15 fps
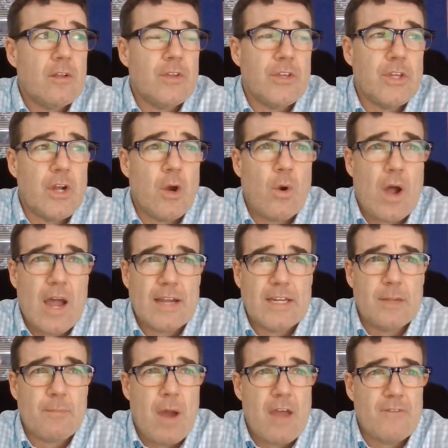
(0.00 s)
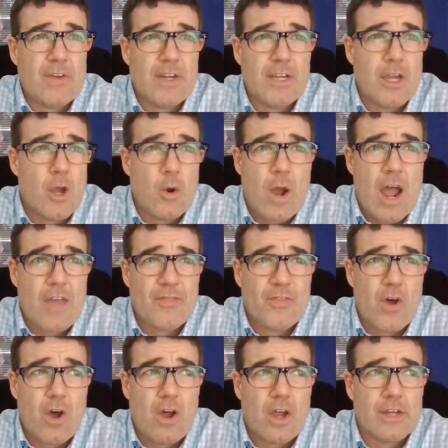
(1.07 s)
I did my video. I
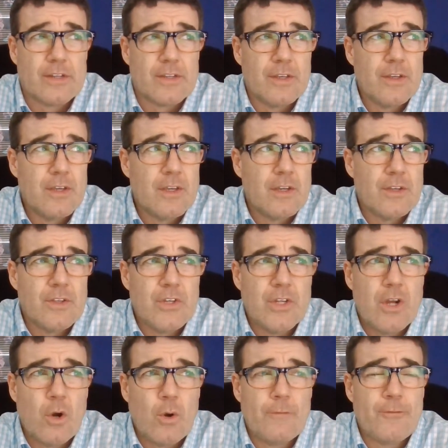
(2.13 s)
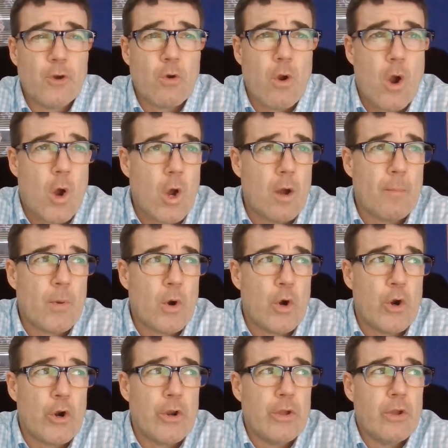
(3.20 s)
thought, if you're
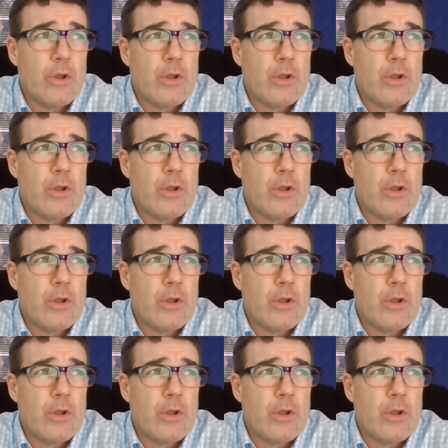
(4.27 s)
Auburn,